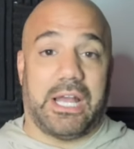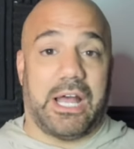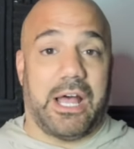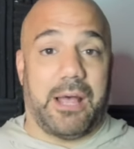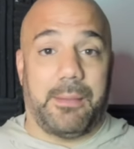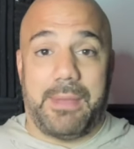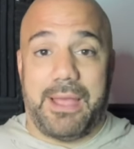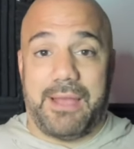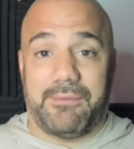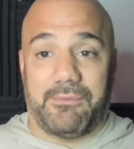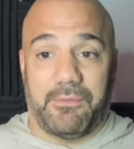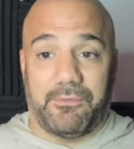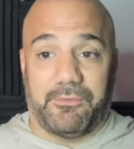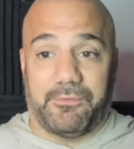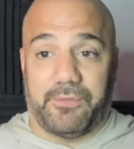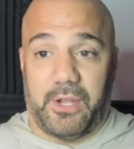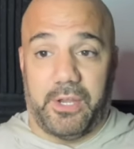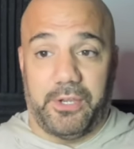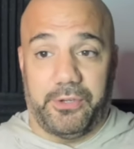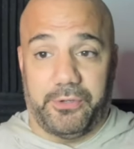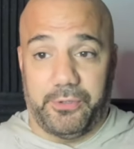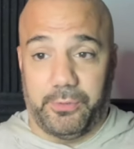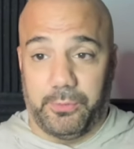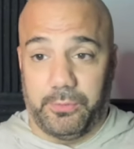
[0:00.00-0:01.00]
I'm having
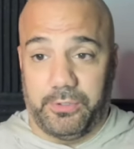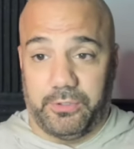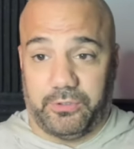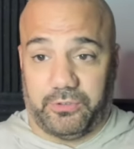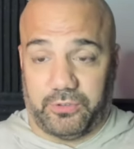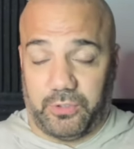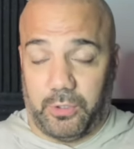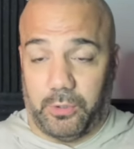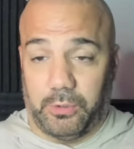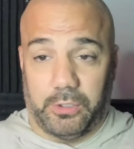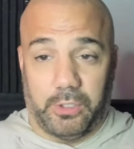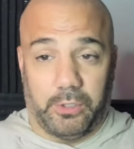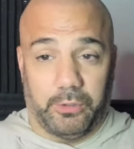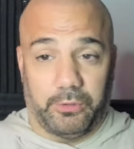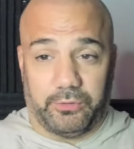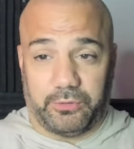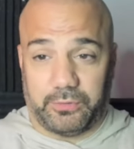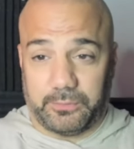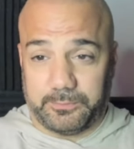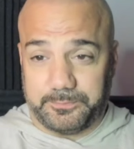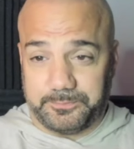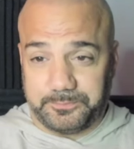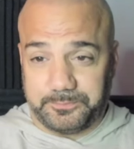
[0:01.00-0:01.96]
fun doing the solos,